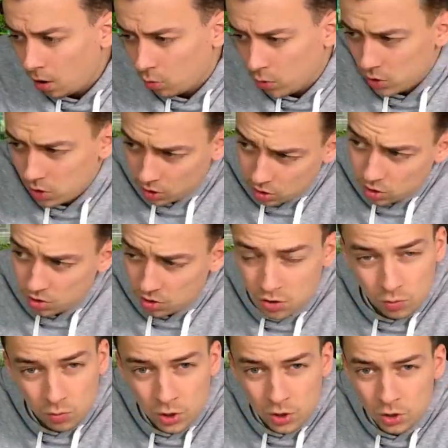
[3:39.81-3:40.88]
which
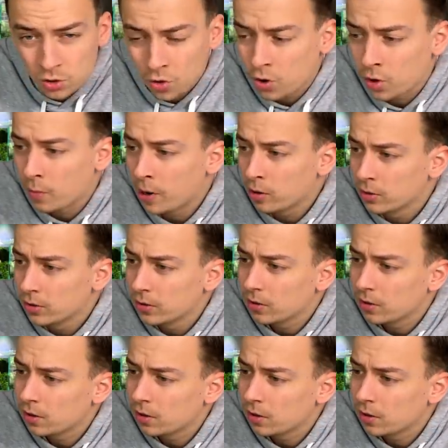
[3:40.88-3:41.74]
is a good amount.